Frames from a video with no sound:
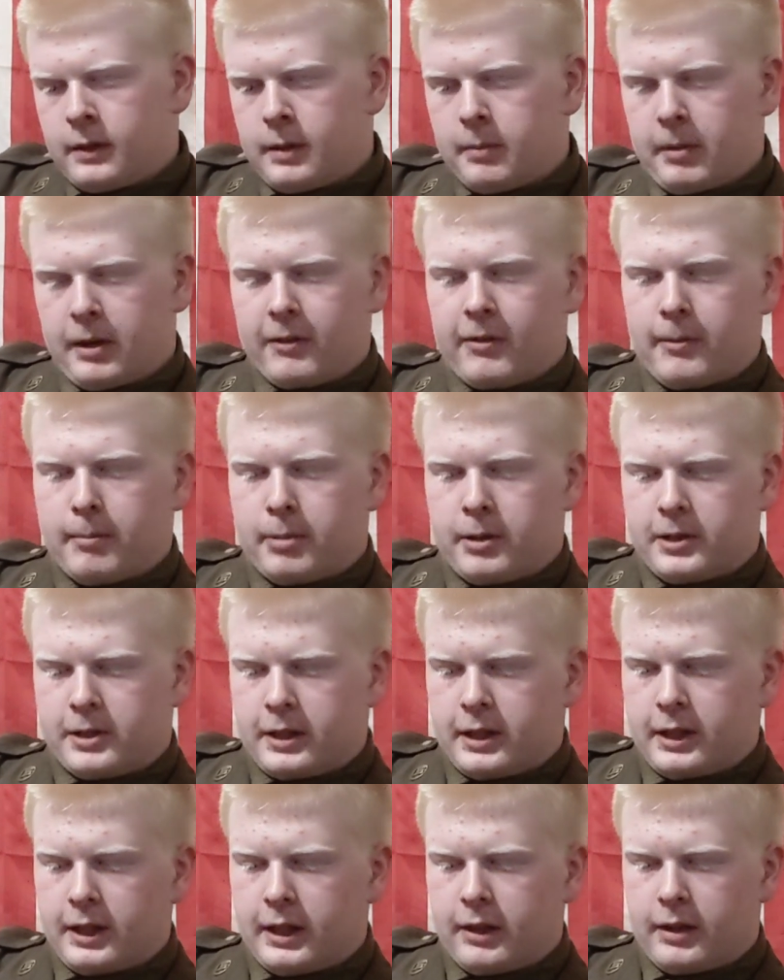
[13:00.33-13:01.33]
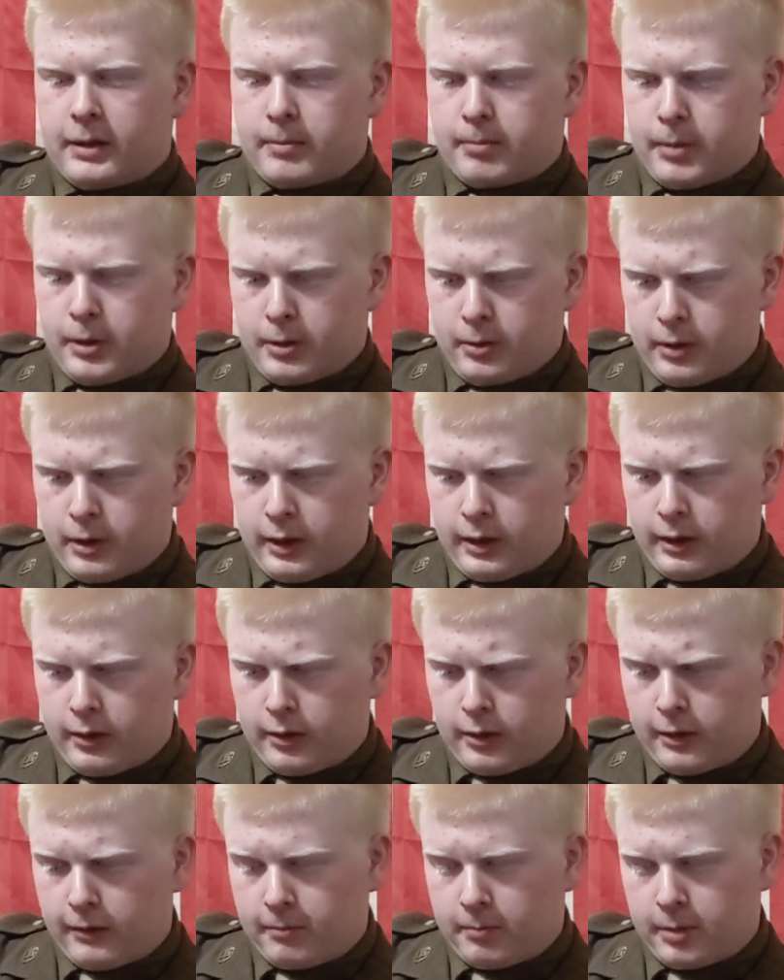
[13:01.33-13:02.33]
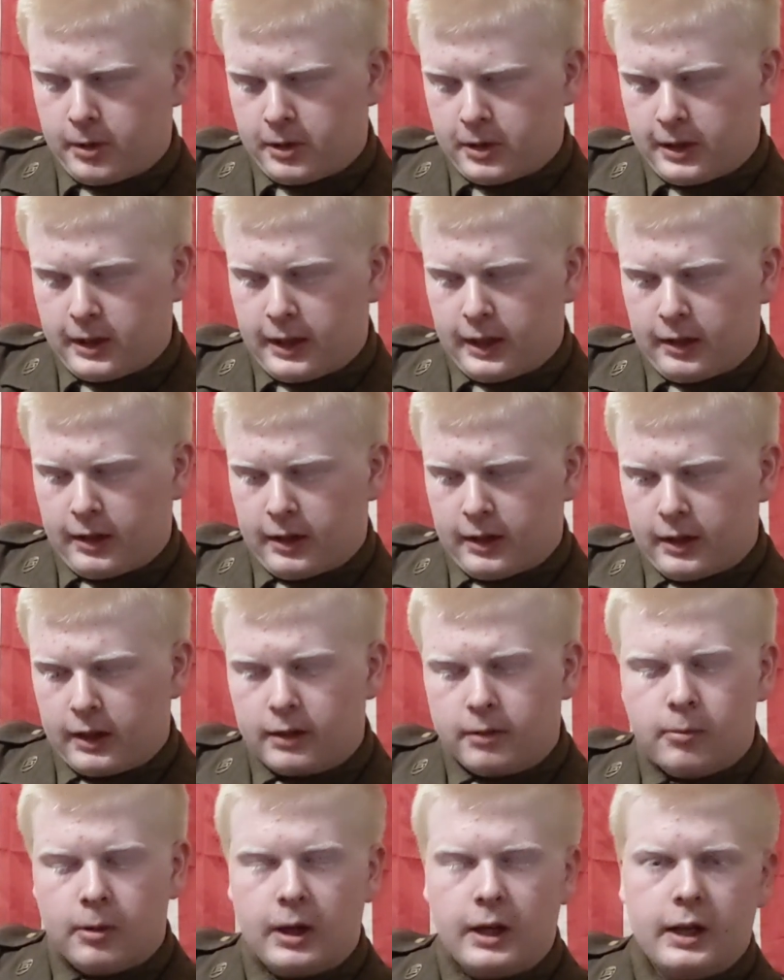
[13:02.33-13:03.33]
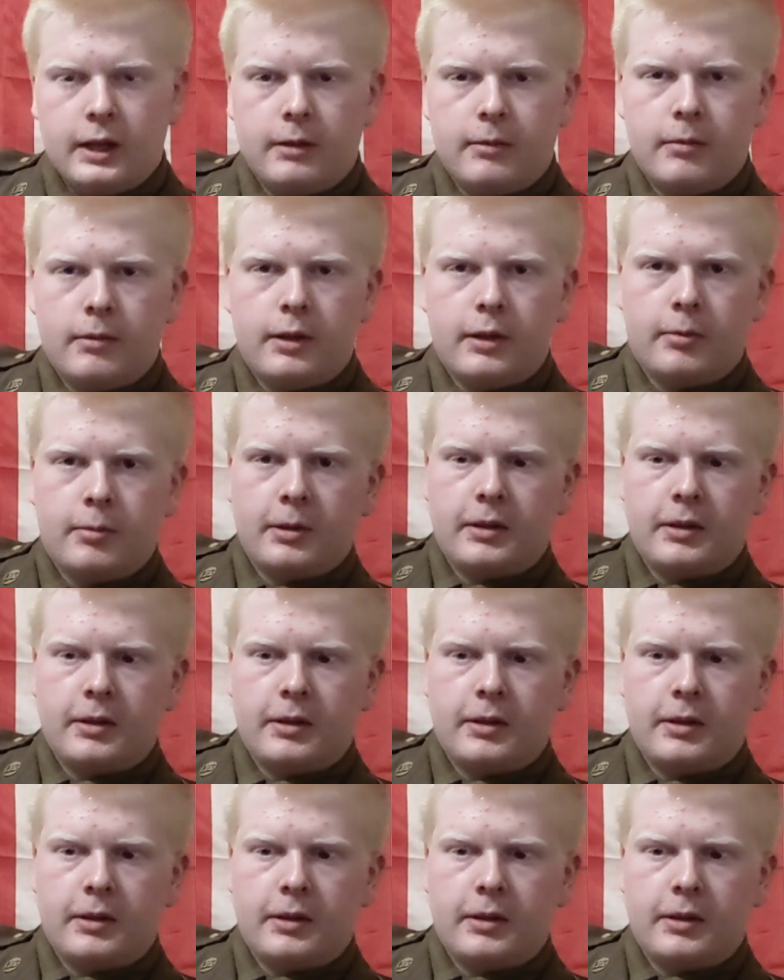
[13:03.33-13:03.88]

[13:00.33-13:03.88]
But if I'm pushing down on both, or if I'm pushing down on the one and this